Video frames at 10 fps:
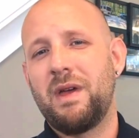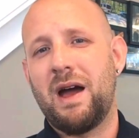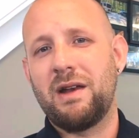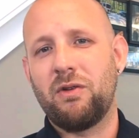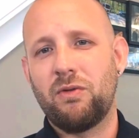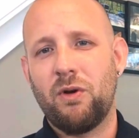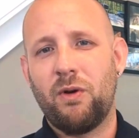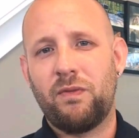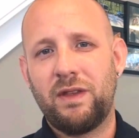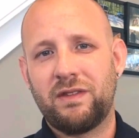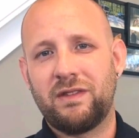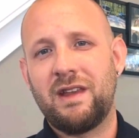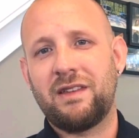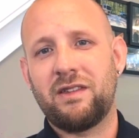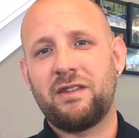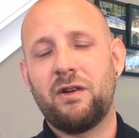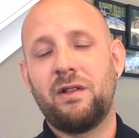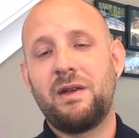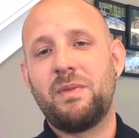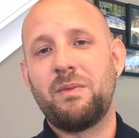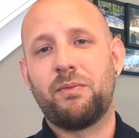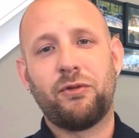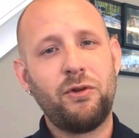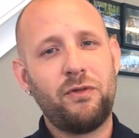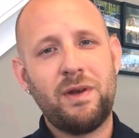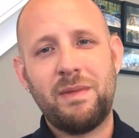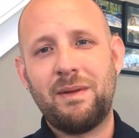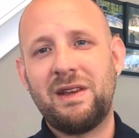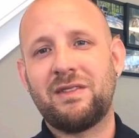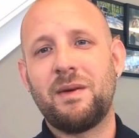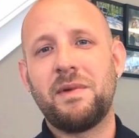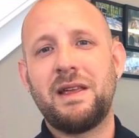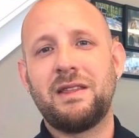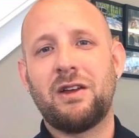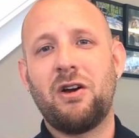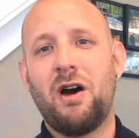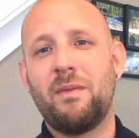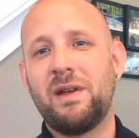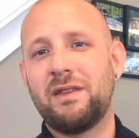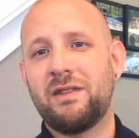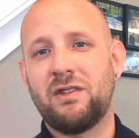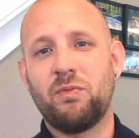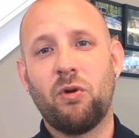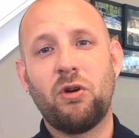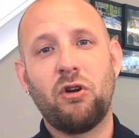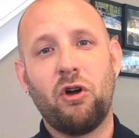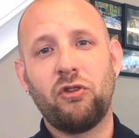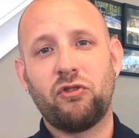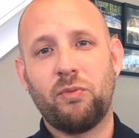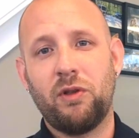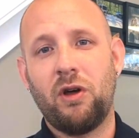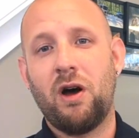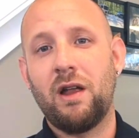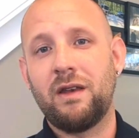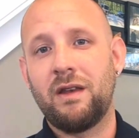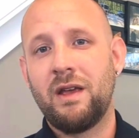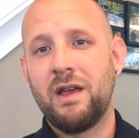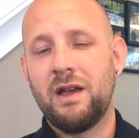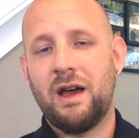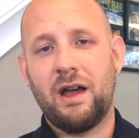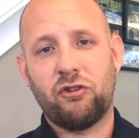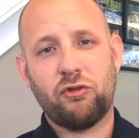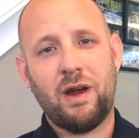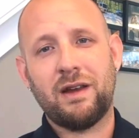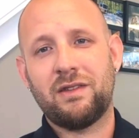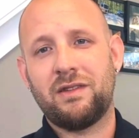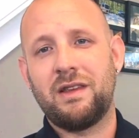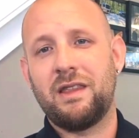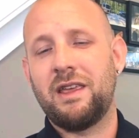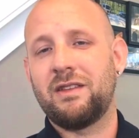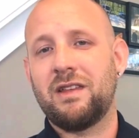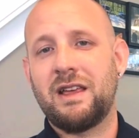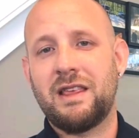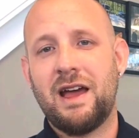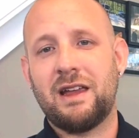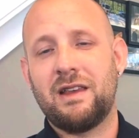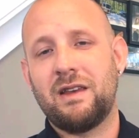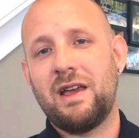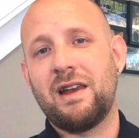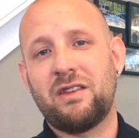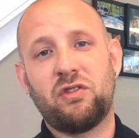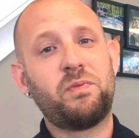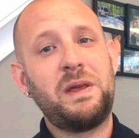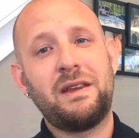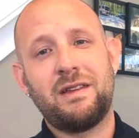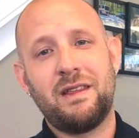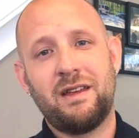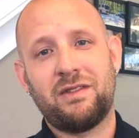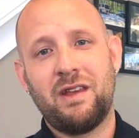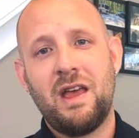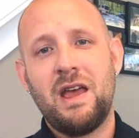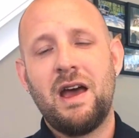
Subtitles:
I don't know if this has necessarily been proven. Maybe somebody in the comments that's more knowledgeable on trucks and things like that can kind of speak to this.